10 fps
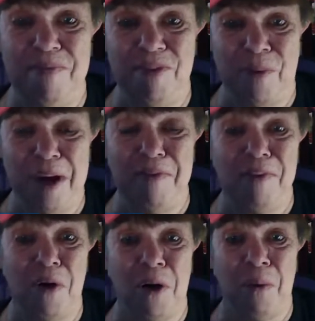so I have
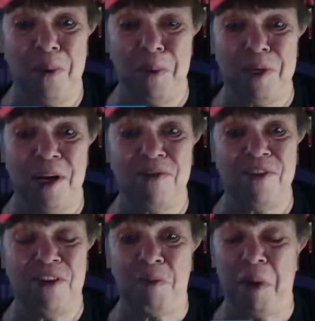a lot of room
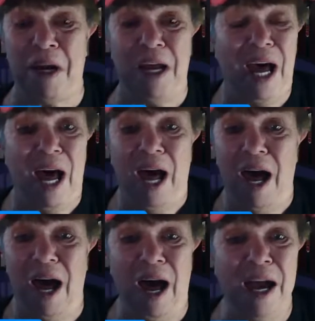downstairs. But
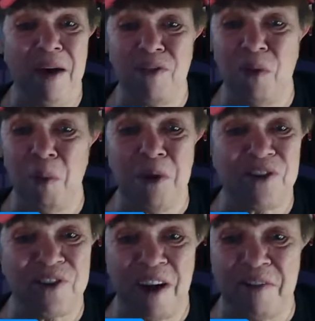I have so much
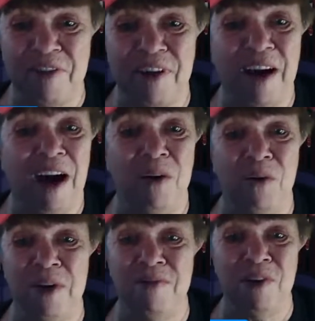stuff that I
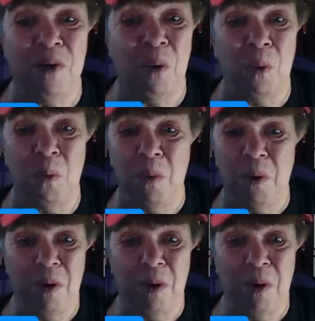don't even know.